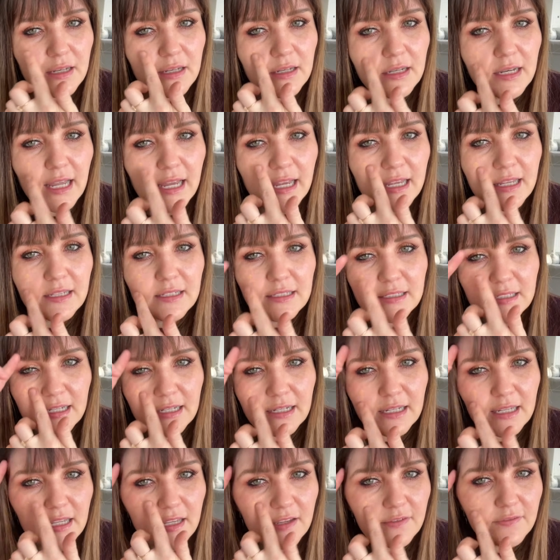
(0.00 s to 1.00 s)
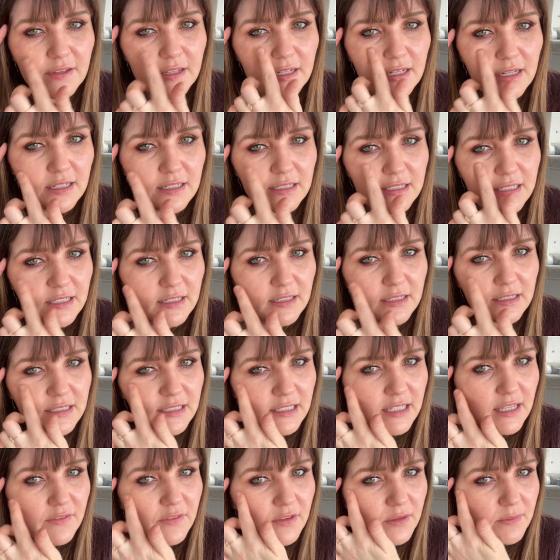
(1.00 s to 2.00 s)
nice and even until
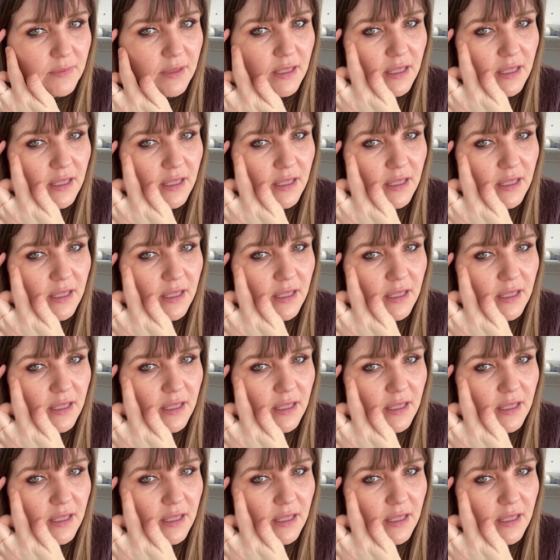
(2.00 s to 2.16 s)
it's giving